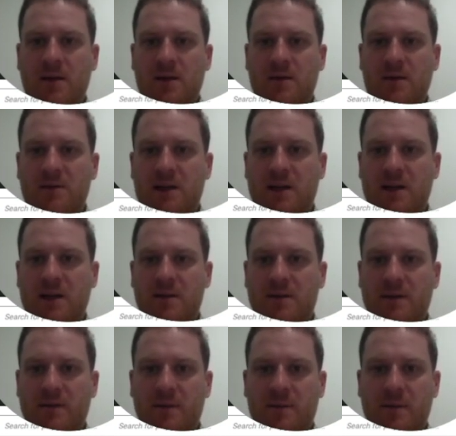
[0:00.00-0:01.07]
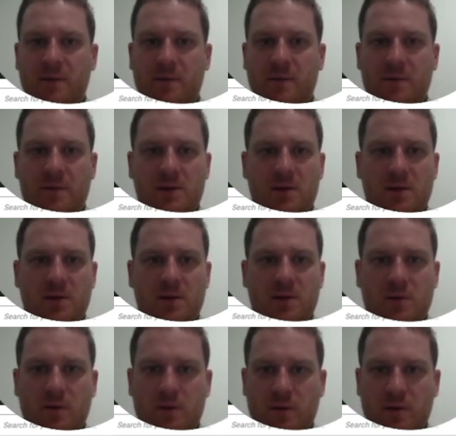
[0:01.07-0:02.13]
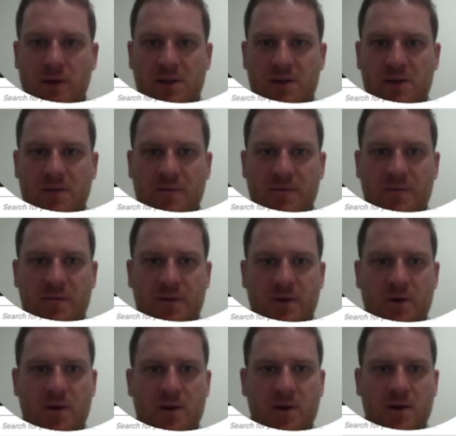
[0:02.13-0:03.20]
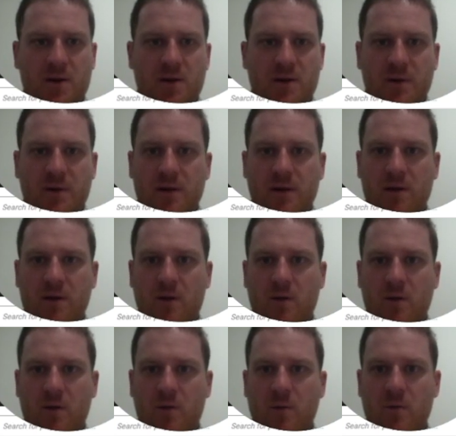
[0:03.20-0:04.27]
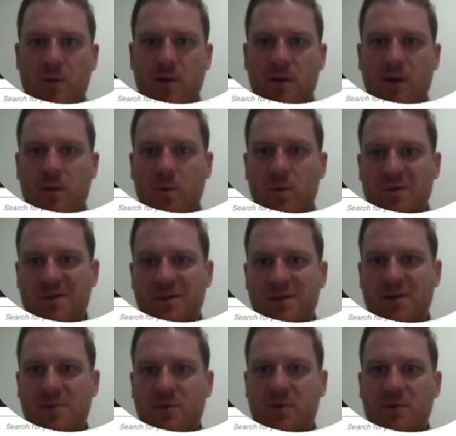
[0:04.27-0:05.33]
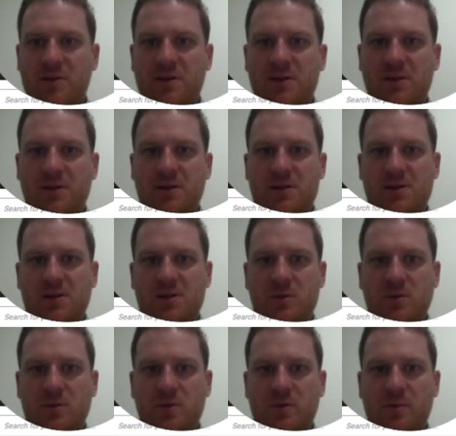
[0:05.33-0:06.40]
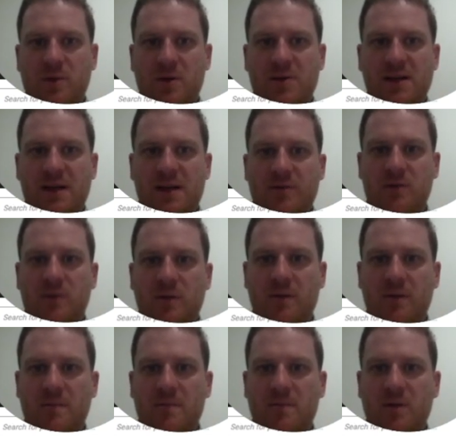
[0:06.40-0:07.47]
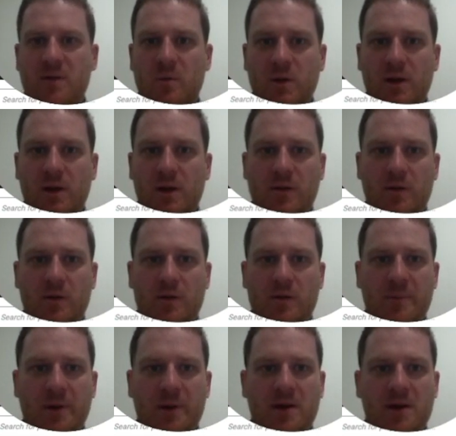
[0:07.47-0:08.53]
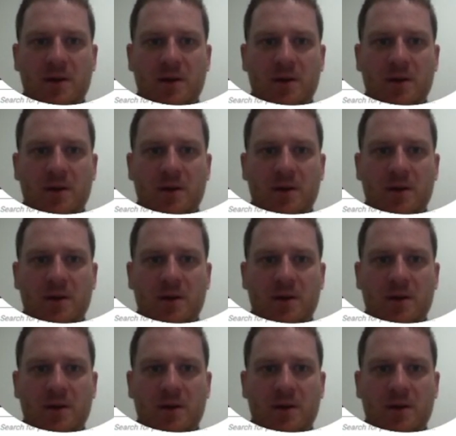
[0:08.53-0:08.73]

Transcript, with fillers: So you can't have anyone in than that. Gordon Grundy is fine. I'm going to go. I think Wilson's probably going to score the most out of all of them. We've got Weir on the bye.